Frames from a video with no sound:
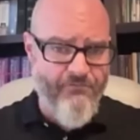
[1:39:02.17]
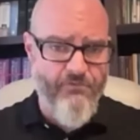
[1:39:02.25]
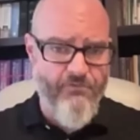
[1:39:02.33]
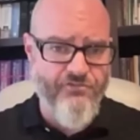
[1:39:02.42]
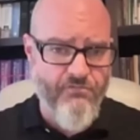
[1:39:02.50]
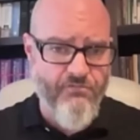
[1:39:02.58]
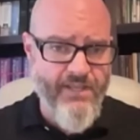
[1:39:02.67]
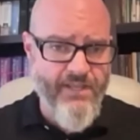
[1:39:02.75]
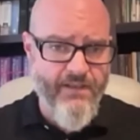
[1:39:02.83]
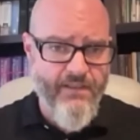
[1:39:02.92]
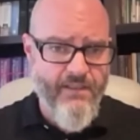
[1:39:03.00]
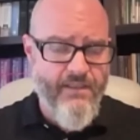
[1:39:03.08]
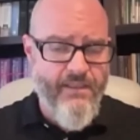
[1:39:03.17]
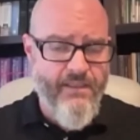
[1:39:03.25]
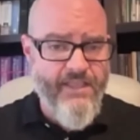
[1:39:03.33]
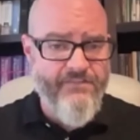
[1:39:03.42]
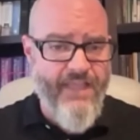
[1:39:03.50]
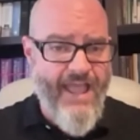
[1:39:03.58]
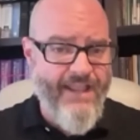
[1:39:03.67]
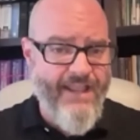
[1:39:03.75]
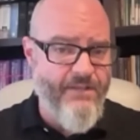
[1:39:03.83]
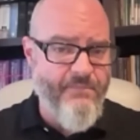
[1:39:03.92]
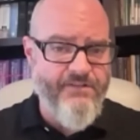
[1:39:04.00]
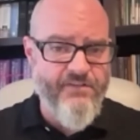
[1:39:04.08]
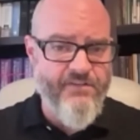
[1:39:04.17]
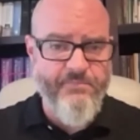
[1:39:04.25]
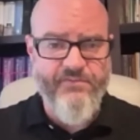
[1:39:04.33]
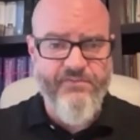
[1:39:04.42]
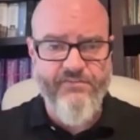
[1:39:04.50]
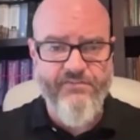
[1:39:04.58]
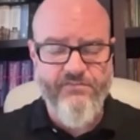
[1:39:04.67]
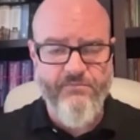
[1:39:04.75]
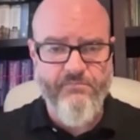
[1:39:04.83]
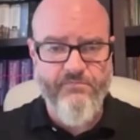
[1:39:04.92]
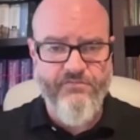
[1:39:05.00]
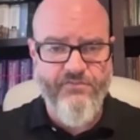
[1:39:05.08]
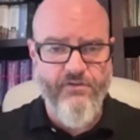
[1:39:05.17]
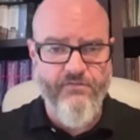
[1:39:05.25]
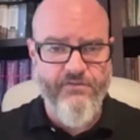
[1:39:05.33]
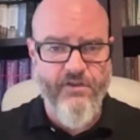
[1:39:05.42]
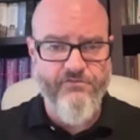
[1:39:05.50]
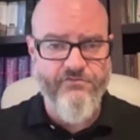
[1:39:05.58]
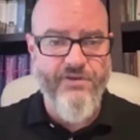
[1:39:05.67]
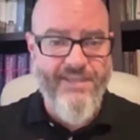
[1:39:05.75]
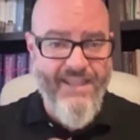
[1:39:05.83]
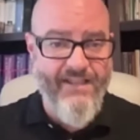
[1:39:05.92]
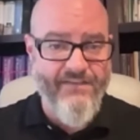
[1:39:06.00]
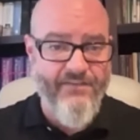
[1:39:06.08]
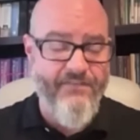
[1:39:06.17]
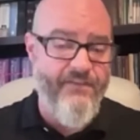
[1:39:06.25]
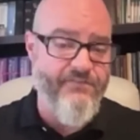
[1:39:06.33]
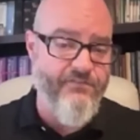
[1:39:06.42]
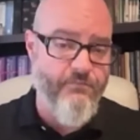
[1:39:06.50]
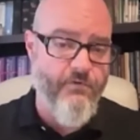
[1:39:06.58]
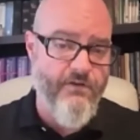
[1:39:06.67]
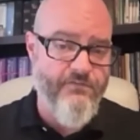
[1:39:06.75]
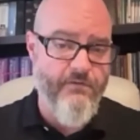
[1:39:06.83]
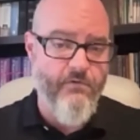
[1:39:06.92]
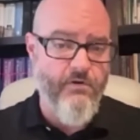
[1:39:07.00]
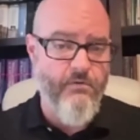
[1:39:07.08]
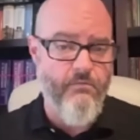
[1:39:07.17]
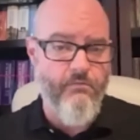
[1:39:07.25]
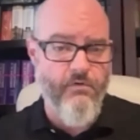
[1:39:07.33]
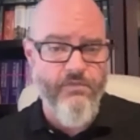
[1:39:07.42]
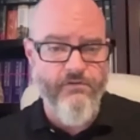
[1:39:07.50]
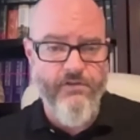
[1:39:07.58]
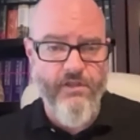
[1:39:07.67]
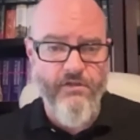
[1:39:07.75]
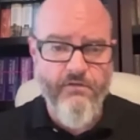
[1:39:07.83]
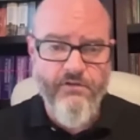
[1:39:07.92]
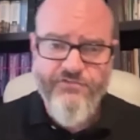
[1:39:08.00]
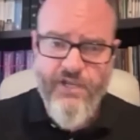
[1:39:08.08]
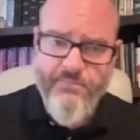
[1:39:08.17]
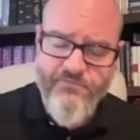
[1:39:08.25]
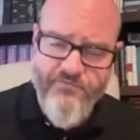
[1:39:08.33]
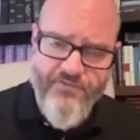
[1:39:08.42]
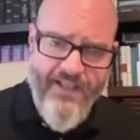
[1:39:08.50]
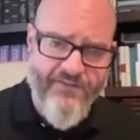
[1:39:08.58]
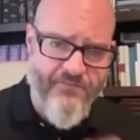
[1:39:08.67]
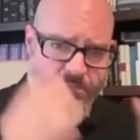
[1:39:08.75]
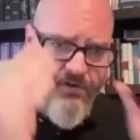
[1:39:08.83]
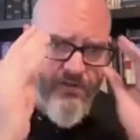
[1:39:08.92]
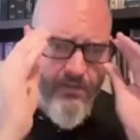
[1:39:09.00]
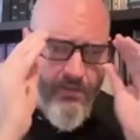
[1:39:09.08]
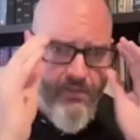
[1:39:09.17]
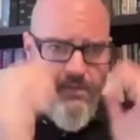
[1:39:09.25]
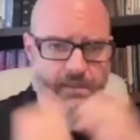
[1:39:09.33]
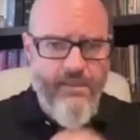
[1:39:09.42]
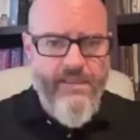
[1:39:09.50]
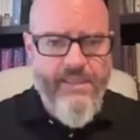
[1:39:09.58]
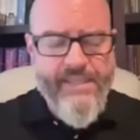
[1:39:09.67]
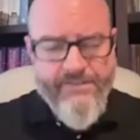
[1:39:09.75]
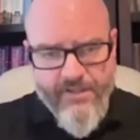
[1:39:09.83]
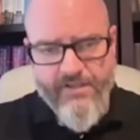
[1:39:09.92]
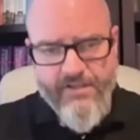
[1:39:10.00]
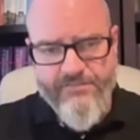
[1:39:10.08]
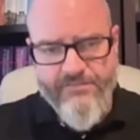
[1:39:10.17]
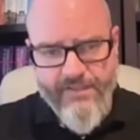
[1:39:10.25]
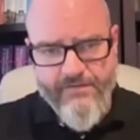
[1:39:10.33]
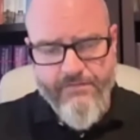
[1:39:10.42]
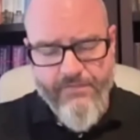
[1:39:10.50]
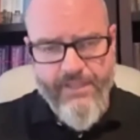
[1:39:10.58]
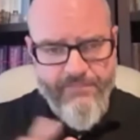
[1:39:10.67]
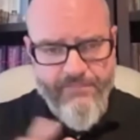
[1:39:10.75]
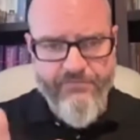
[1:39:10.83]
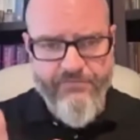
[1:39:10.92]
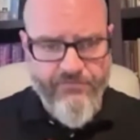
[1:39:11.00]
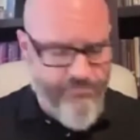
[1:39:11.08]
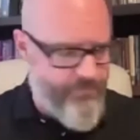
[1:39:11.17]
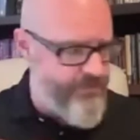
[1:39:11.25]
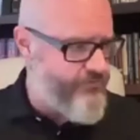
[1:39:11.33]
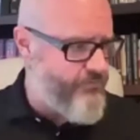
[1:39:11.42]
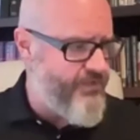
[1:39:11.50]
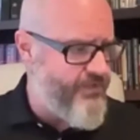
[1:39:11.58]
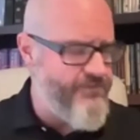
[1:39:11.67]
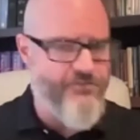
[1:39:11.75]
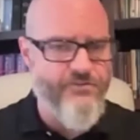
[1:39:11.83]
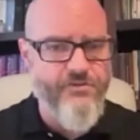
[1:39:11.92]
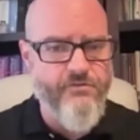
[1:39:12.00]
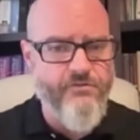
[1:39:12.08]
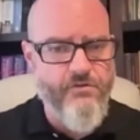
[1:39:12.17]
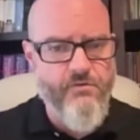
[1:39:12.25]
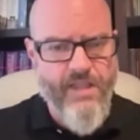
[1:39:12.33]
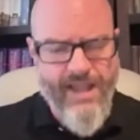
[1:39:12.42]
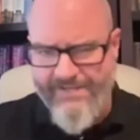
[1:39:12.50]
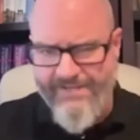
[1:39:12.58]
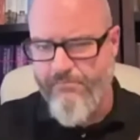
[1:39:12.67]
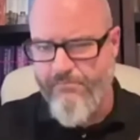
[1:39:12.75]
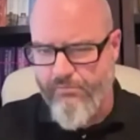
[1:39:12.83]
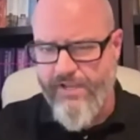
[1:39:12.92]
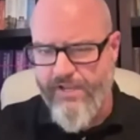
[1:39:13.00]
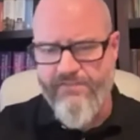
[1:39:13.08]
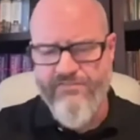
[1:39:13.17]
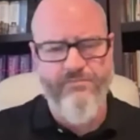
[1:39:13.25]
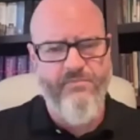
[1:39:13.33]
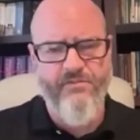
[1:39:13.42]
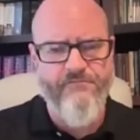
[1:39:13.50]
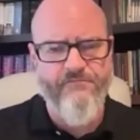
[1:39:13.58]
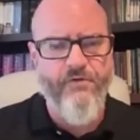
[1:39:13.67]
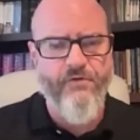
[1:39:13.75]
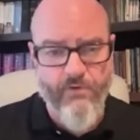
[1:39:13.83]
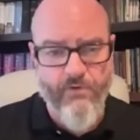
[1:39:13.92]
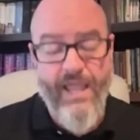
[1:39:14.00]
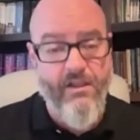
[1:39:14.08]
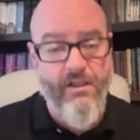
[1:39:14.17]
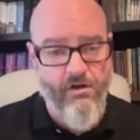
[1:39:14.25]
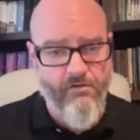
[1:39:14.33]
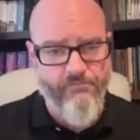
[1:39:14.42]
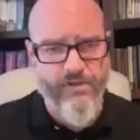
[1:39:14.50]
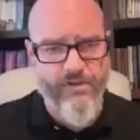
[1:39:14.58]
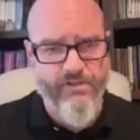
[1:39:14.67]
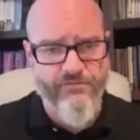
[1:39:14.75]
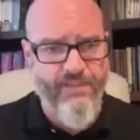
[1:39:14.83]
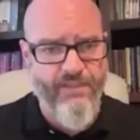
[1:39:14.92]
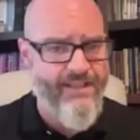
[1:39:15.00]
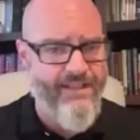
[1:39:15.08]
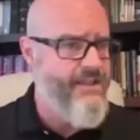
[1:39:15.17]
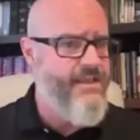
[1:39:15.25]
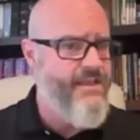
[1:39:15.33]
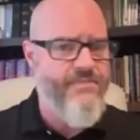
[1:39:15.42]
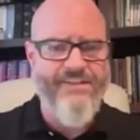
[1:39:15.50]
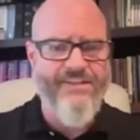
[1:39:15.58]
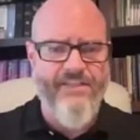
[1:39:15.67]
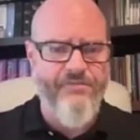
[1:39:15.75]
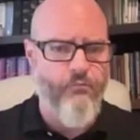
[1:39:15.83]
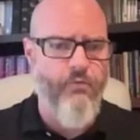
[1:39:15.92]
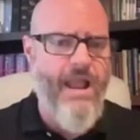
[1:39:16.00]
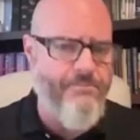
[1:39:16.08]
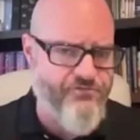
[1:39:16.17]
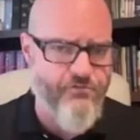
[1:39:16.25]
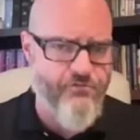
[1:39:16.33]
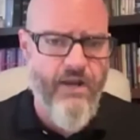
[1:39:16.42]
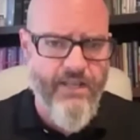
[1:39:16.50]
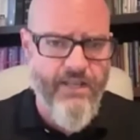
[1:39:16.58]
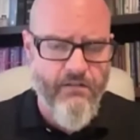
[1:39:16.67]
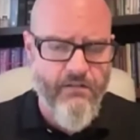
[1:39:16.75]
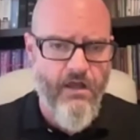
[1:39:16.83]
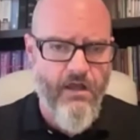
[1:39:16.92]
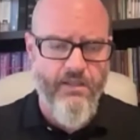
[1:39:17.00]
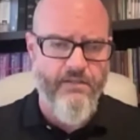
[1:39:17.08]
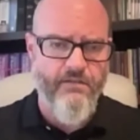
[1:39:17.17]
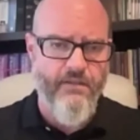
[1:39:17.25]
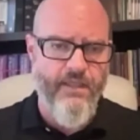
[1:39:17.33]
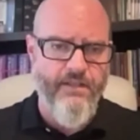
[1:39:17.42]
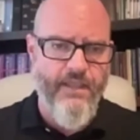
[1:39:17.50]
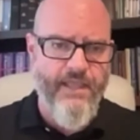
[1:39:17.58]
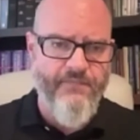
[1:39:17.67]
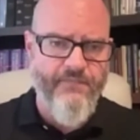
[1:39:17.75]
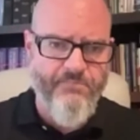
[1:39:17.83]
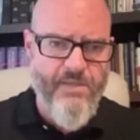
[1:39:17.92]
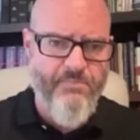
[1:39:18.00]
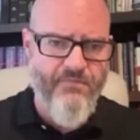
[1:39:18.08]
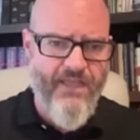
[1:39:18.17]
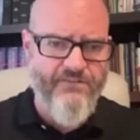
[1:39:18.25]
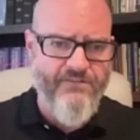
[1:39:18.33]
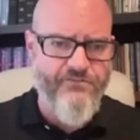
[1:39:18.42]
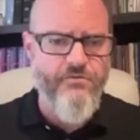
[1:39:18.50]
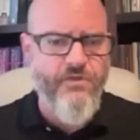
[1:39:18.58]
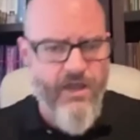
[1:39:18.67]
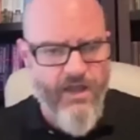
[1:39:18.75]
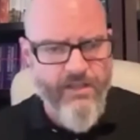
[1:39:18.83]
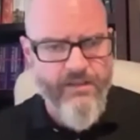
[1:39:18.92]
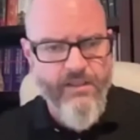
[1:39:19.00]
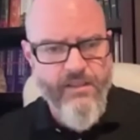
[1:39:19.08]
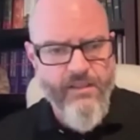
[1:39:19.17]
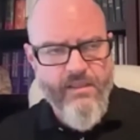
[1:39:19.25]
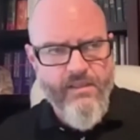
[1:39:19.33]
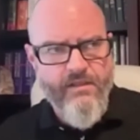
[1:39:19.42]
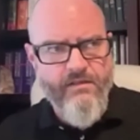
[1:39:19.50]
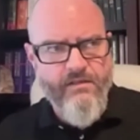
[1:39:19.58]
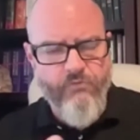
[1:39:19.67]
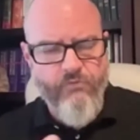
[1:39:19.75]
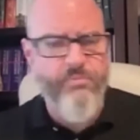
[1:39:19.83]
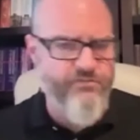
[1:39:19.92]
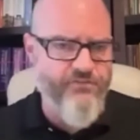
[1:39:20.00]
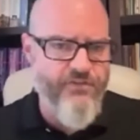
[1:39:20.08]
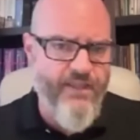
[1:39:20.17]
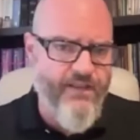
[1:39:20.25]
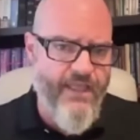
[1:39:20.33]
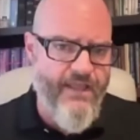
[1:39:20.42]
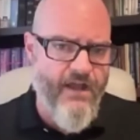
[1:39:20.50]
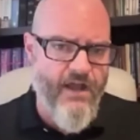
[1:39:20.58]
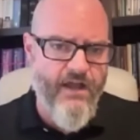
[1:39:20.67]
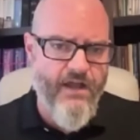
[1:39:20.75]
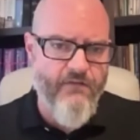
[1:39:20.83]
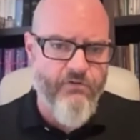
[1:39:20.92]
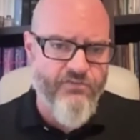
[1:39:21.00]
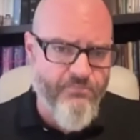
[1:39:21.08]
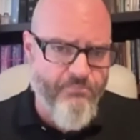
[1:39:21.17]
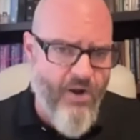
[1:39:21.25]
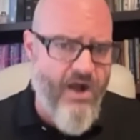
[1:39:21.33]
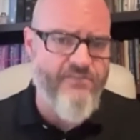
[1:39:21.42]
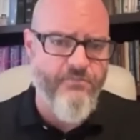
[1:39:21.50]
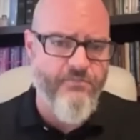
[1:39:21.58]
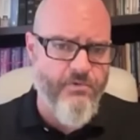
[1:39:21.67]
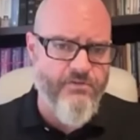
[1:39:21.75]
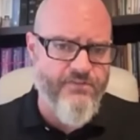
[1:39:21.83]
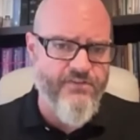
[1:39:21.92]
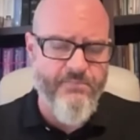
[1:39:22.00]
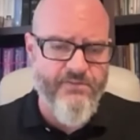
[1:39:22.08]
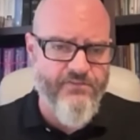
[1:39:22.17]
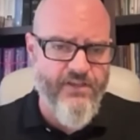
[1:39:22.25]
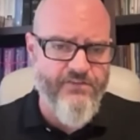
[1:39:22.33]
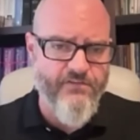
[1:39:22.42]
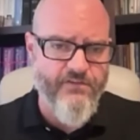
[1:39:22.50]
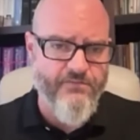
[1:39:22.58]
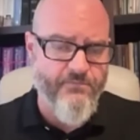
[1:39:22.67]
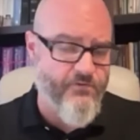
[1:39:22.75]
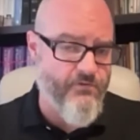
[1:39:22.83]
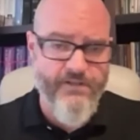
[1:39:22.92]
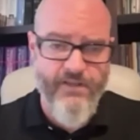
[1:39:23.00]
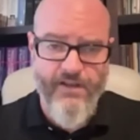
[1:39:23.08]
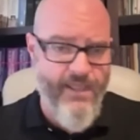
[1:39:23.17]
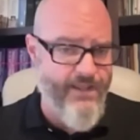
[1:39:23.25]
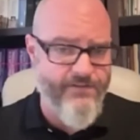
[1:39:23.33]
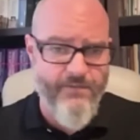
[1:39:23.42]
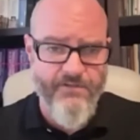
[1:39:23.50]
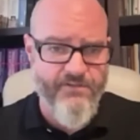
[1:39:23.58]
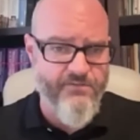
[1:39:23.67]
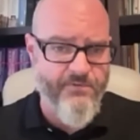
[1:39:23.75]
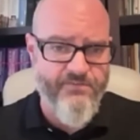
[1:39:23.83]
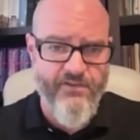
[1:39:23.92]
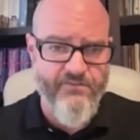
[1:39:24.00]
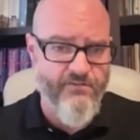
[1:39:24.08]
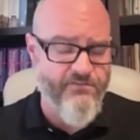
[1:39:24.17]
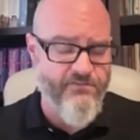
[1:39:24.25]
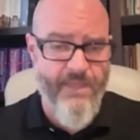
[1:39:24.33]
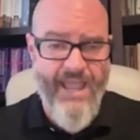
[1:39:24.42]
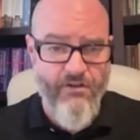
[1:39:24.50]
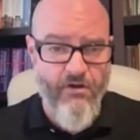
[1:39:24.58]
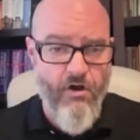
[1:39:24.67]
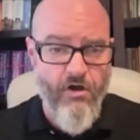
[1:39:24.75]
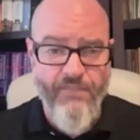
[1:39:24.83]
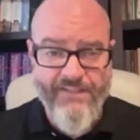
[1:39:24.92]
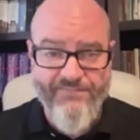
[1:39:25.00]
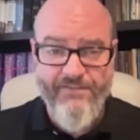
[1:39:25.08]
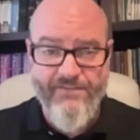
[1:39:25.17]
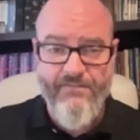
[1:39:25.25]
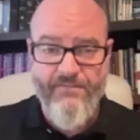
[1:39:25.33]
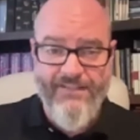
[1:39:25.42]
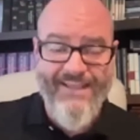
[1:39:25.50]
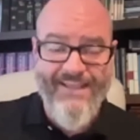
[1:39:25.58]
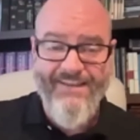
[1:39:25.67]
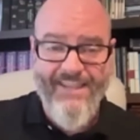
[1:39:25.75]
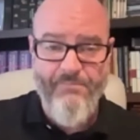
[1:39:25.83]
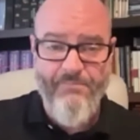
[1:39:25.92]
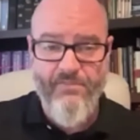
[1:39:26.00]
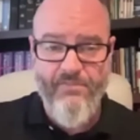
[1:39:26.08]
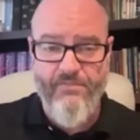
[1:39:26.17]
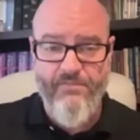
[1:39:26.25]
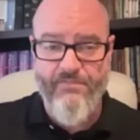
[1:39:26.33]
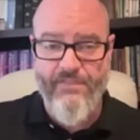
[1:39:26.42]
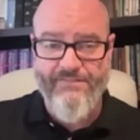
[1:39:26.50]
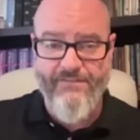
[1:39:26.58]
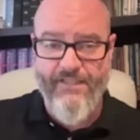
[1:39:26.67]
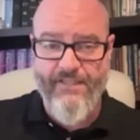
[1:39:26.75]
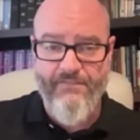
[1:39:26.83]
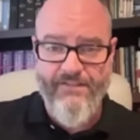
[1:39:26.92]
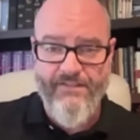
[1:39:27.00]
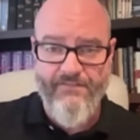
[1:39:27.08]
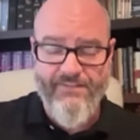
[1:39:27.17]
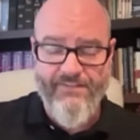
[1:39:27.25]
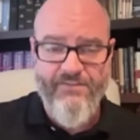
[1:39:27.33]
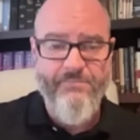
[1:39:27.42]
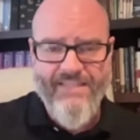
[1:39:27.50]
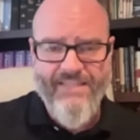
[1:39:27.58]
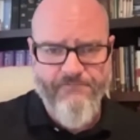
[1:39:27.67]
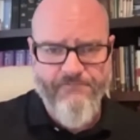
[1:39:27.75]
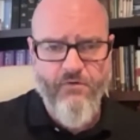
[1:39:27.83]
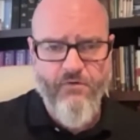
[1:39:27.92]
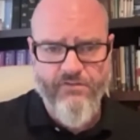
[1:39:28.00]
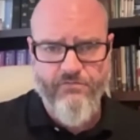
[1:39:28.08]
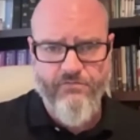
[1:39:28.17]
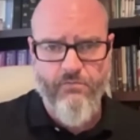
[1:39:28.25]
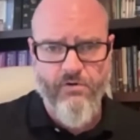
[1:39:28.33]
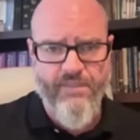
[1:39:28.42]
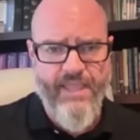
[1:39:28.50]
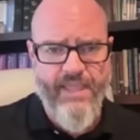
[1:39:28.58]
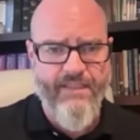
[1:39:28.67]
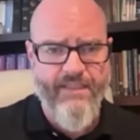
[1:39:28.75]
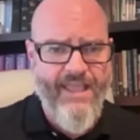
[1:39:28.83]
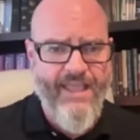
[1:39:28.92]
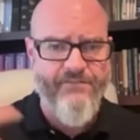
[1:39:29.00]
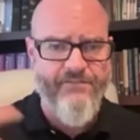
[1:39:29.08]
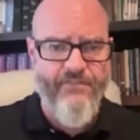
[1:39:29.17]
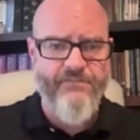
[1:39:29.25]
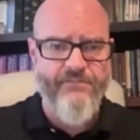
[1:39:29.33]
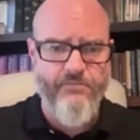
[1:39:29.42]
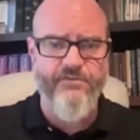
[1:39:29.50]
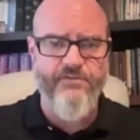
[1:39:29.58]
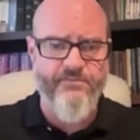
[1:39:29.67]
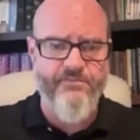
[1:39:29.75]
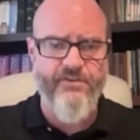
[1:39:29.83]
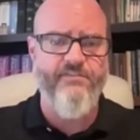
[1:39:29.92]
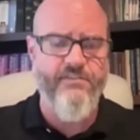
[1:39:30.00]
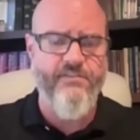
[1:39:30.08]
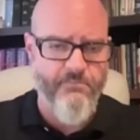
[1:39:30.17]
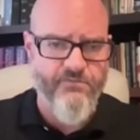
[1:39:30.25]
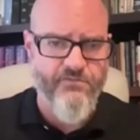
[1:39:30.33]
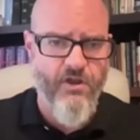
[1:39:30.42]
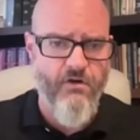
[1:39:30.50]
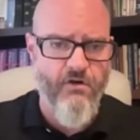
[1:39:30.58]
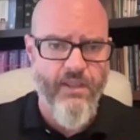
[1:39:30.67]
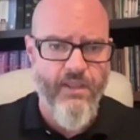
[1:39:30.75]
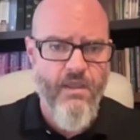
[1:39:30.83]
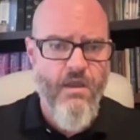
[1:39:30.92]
of retreat. Is academic dispensationalism still in the country? Yes. And this is where I'd say where, where the concluding chapters of Dan's book he does tend to think, and this is just my interpretation, you do kind of bring out some of the fr- what I call fringe, like things like the rapture ready clock and and and these people that do not represent a, a responsible dispensationalism, certainly not an academic dispensationalism at all. They send they tend to keep they they they they seem to get the focus toward the end as if that's where dispensationalism is going.